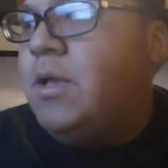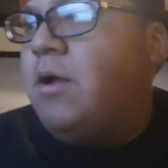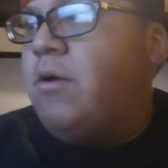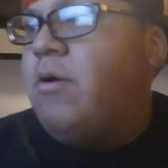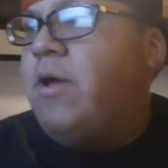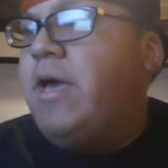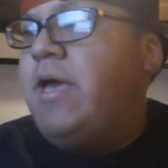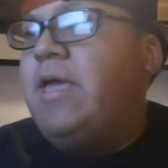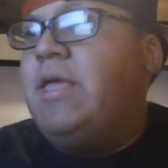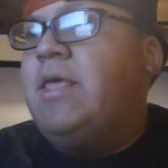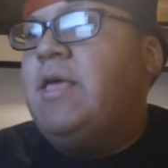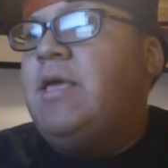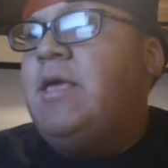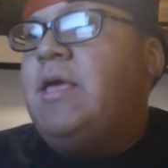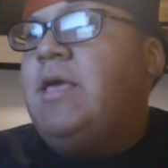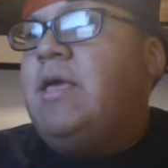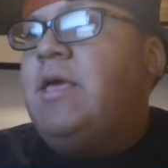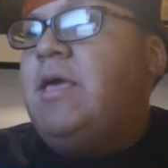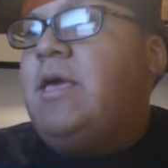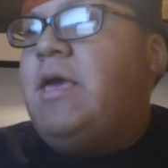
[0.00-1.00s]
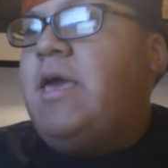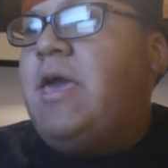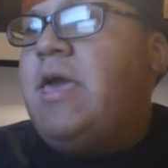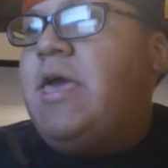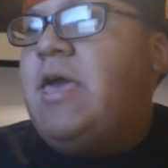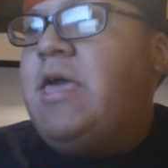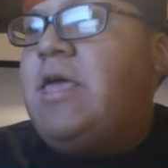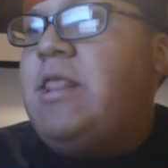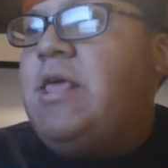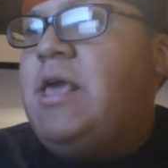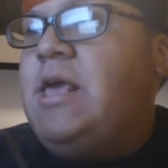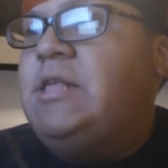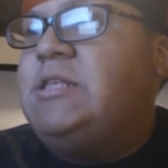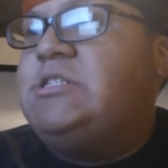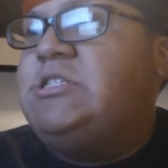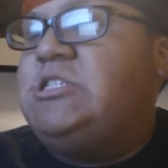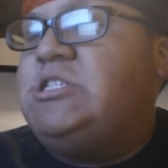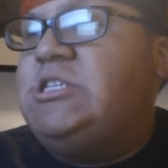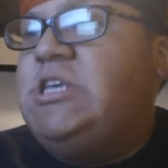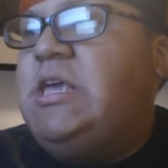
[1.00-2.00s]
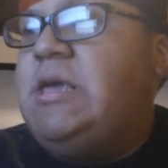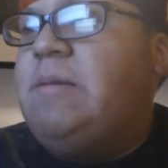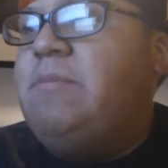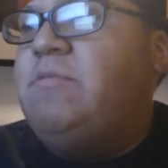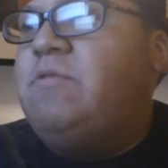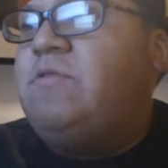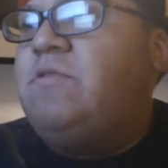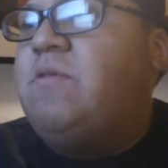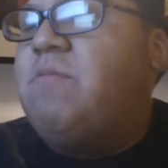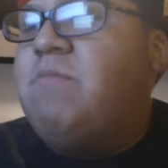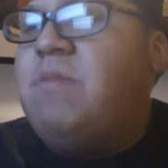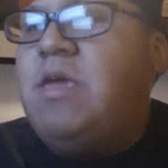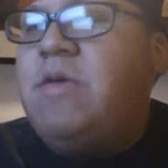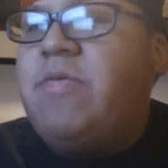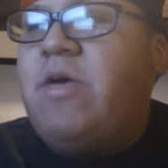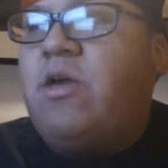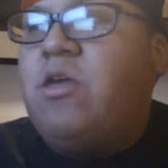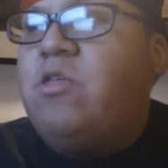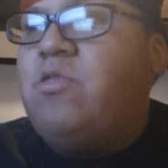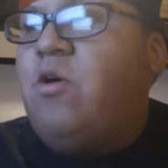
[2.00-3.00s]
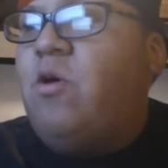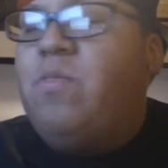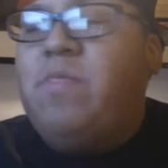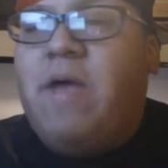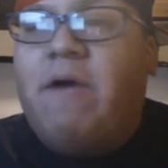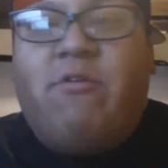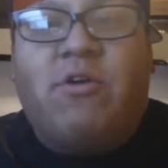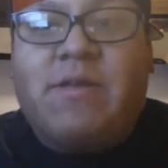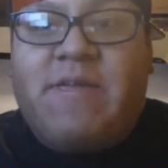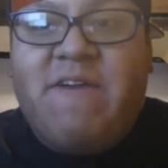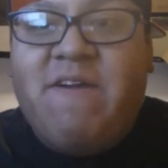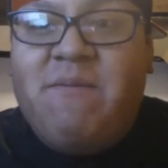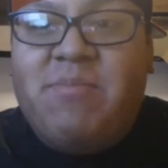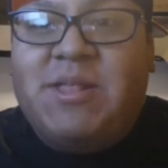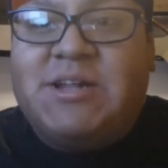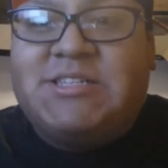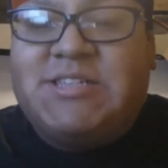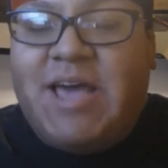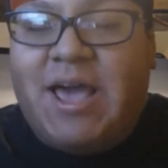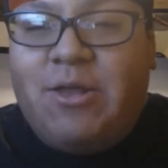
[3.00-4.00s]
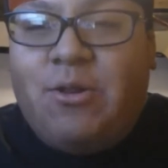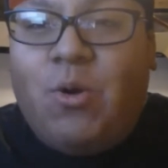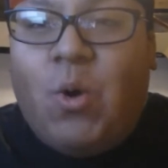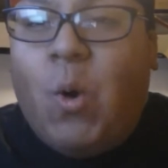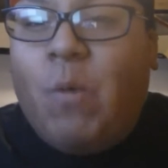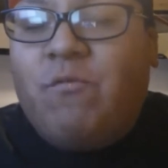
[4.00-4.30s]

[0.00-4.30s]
All right. And it seems to me that they'll never give him the title.